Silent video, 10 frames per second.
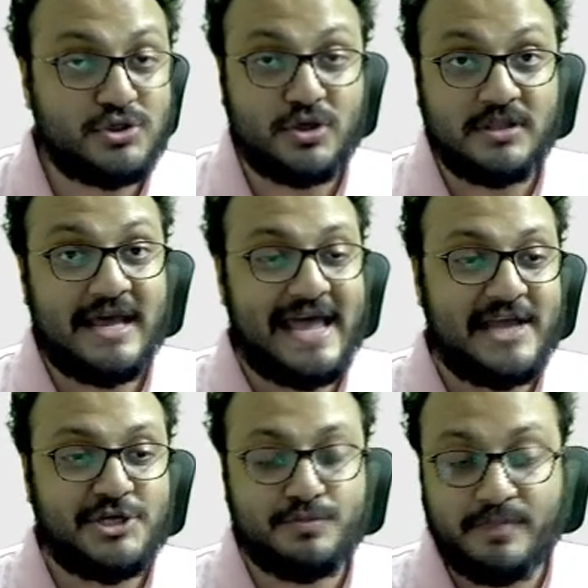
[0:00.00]
on the
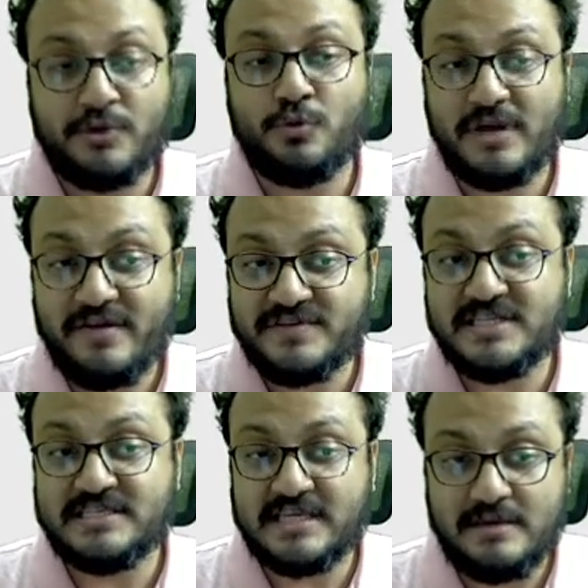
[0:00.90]
edge, but rook
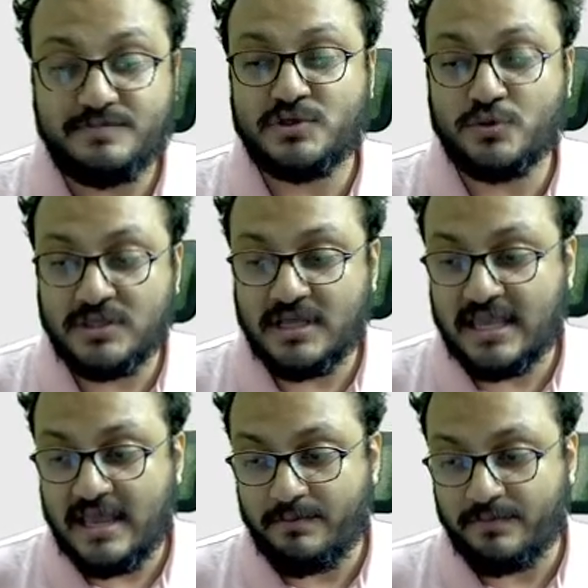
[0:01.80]
f6 keeps you in the
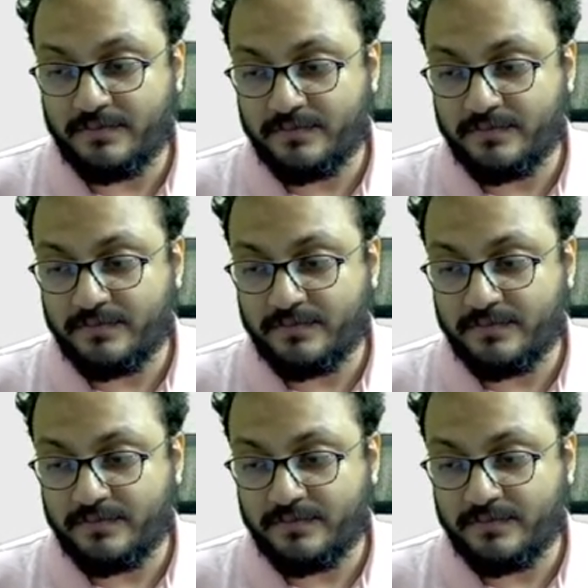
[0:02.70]
game.